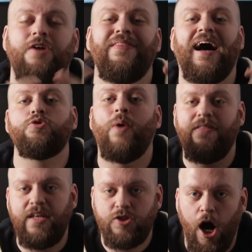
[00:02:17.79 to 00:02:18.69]
and that's
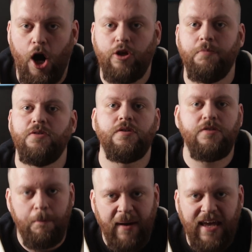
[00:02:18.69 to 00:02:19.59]
where these arguments
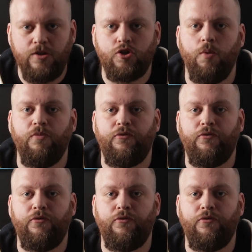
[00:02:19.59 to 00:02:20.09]
and debates come